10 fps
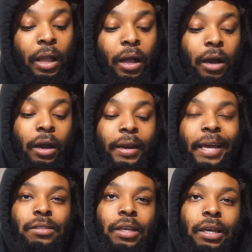And
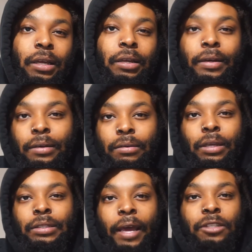that's
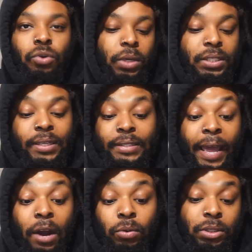it's like 26
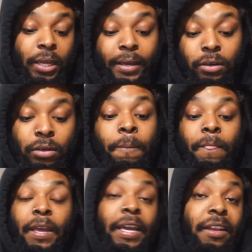hours later.
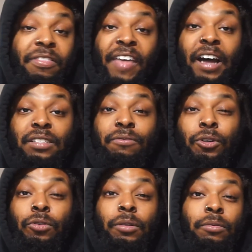It hit 1,000
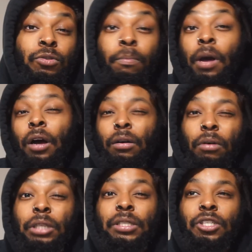views in
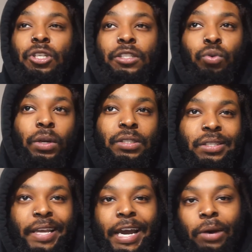essentially 26
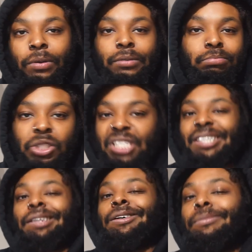hours, just a
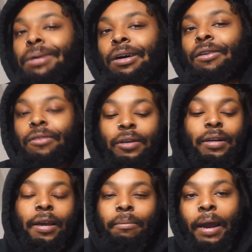little bit over a
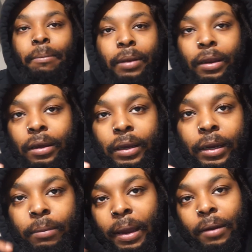day. Might be a little
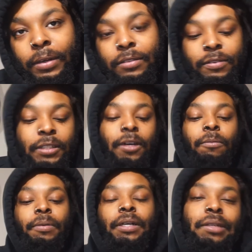clickbait on this video,
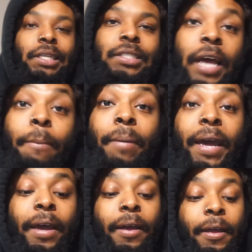but it's not bad.